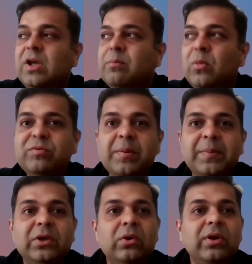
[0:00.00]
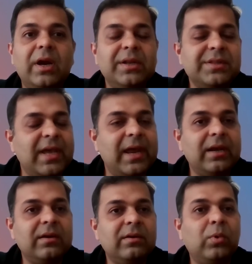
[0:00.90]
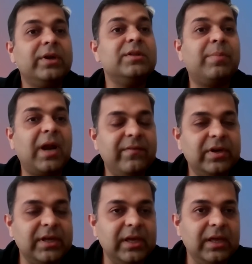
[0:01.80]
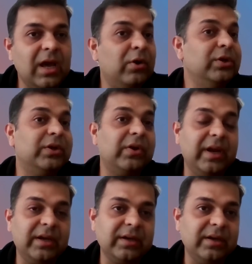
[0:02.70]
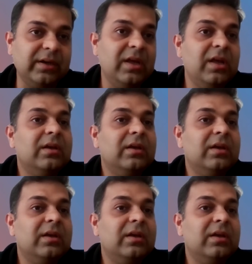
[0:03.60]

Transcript: Most people don't understand what is a private key, how do you create it?